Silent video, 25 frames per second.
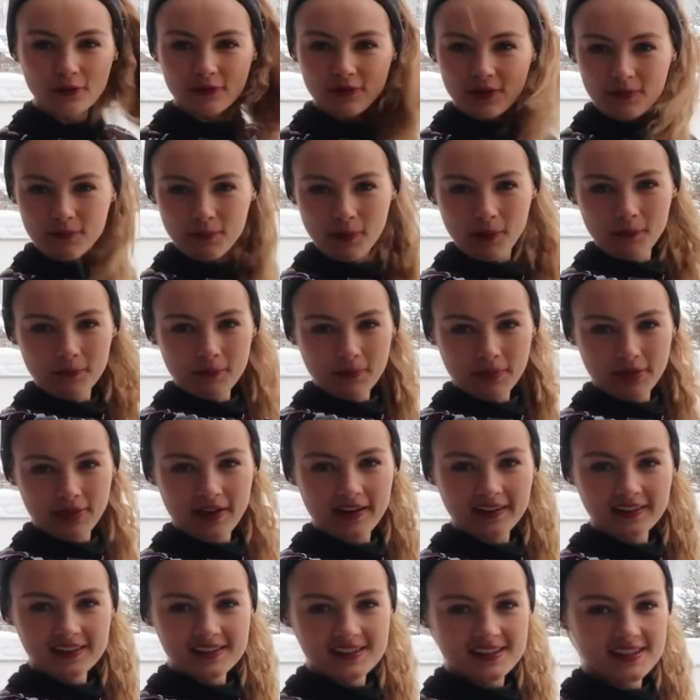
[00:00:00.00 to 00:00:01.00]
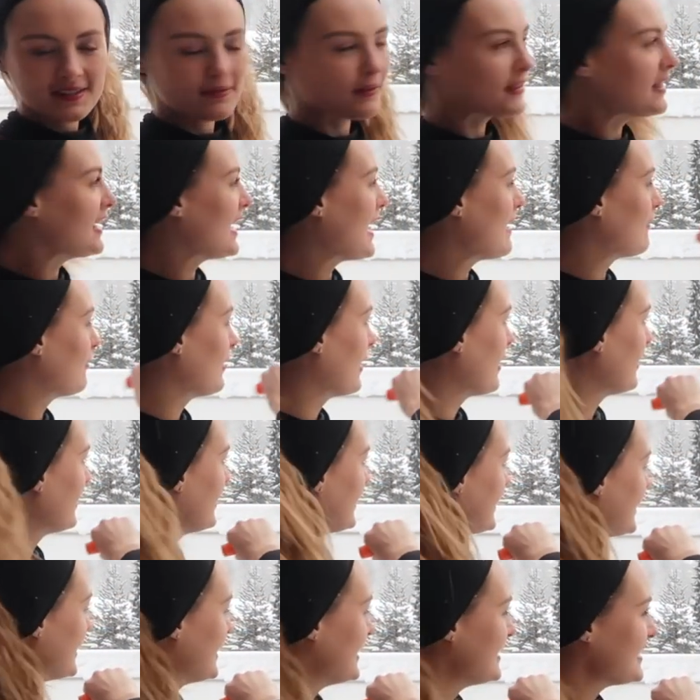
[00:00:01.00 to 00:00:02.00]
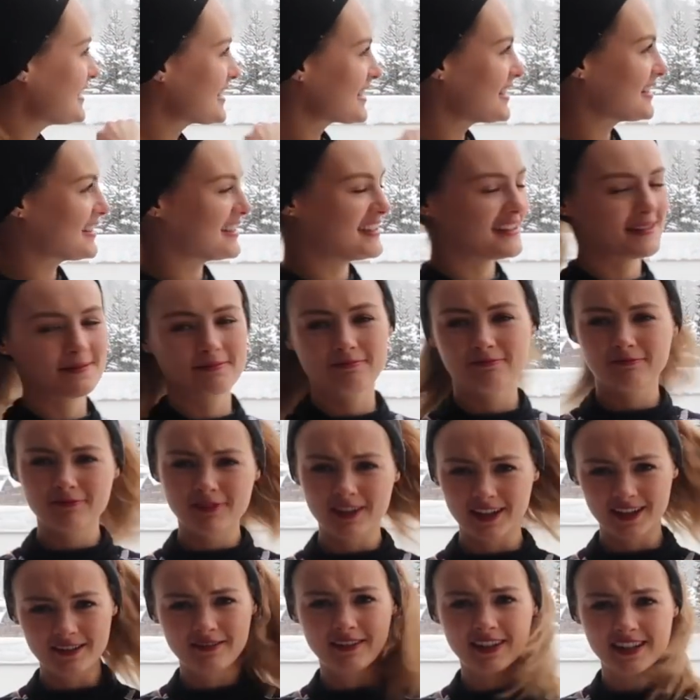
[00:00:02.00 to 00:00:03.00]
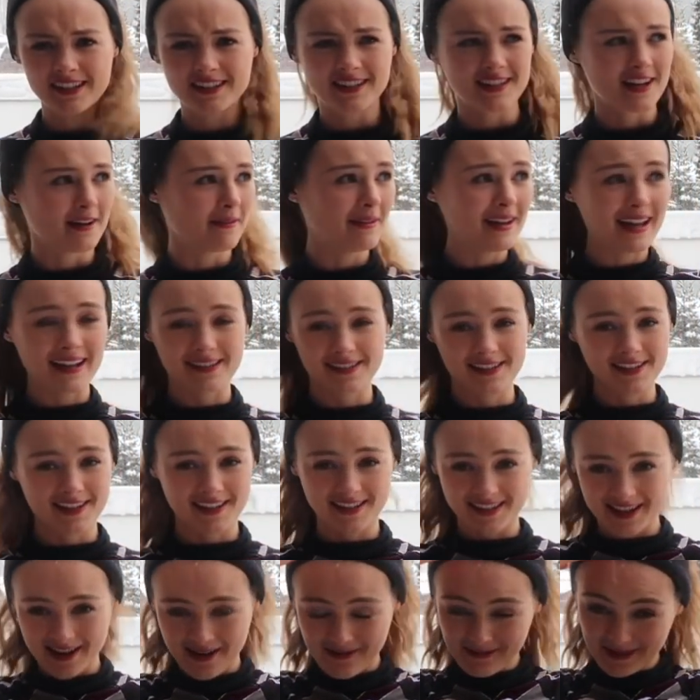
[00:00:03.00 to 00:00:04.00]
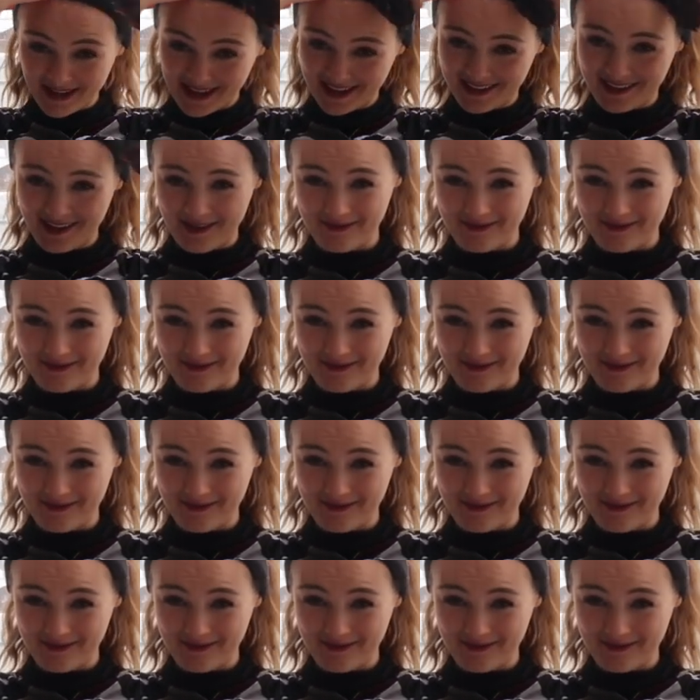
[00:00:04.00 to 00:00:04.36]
all of the bomb things for the avalanches because it's really snowy. As you can tell, I'm getting